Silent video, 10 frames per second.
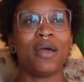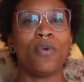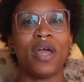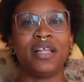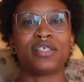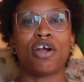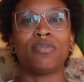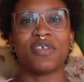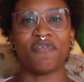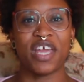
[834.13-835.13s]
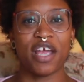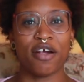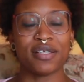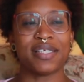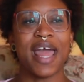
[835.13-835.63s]
in terms of
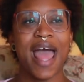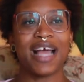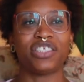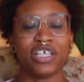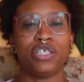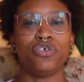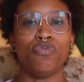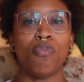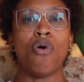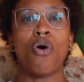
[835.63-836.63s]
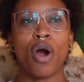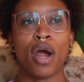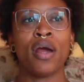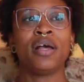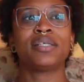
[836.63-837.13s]
years, they actually do
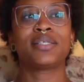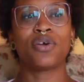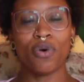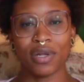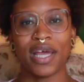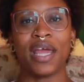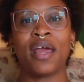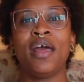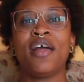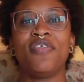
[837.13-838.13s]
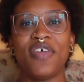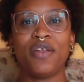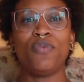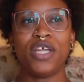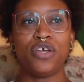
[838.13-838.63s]
more schooling
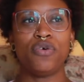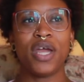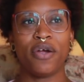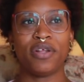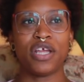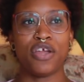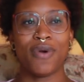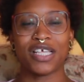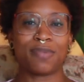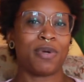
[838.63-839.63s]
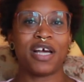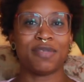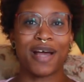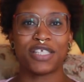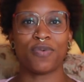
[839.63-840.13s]
than we do here in the US, because
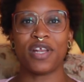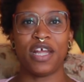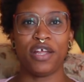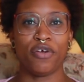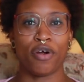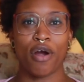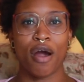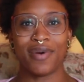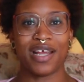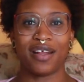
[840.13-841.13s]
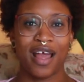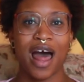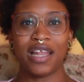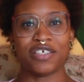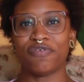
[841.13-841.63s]
by 20 you're already in
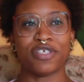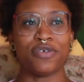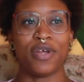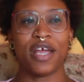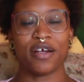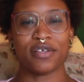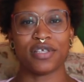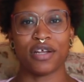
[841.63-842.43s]
college for 2 years,